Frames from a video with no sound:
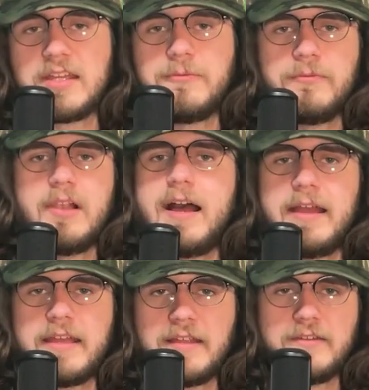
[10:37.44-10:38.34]
can
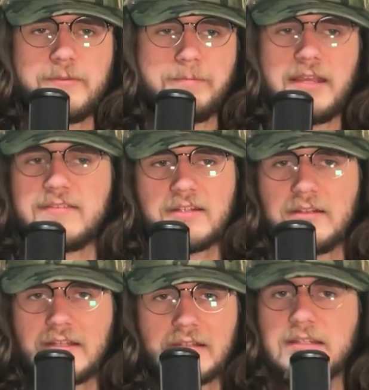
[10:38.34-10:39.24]
fly and is
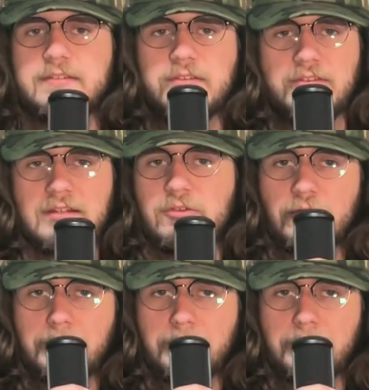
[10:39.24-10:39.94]
basically Elisa's signature